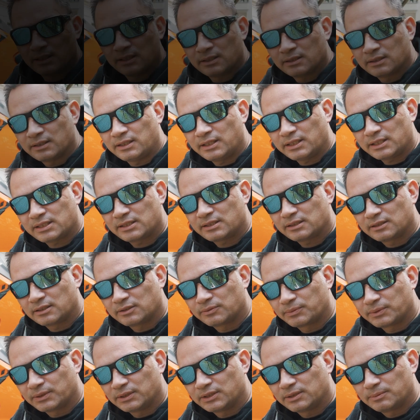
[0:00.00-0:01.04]
The next thing that
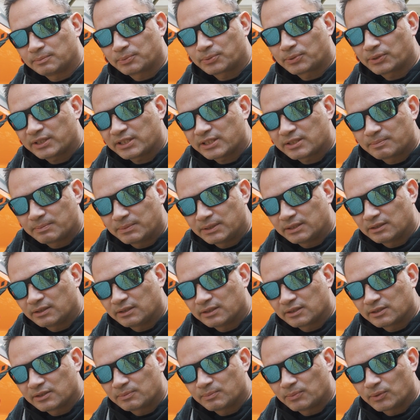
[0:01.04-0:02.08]
really impressed me on
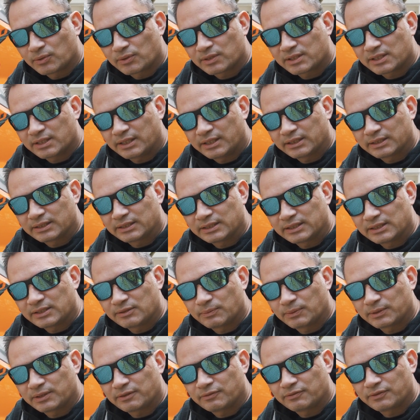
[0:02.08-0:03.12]
this motorcycle is
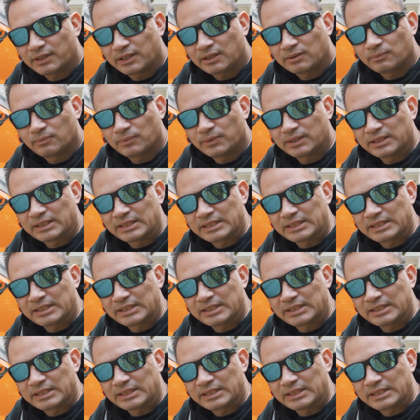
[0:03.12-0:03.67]
what they've done with the